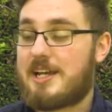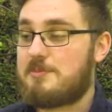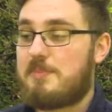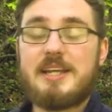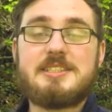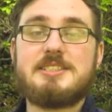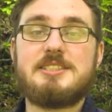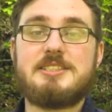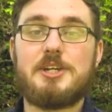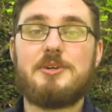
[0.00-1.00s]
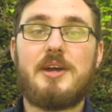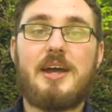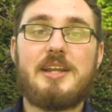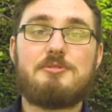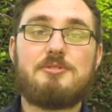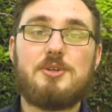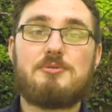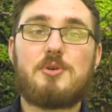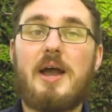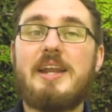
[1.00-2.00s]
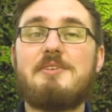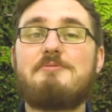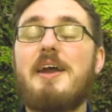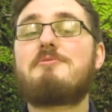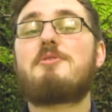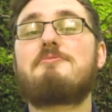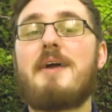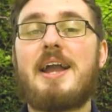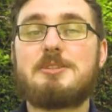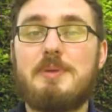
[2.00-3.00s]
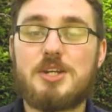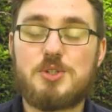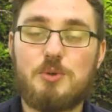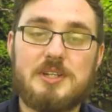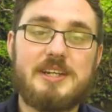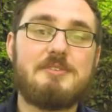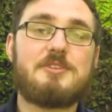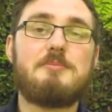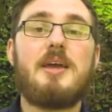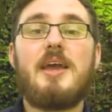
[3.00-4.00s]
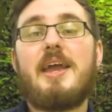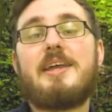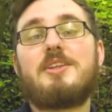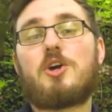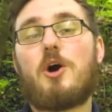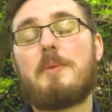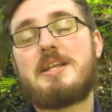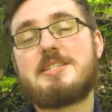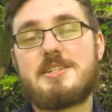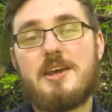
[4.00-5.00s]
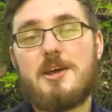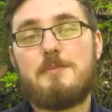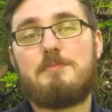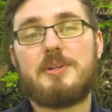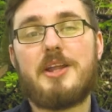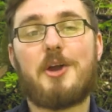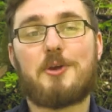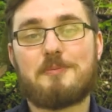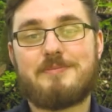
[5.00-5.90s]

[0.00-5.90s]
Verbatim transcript: and Paignton Zoo and if you've got any favourite facts make sure to leave them in the comments below.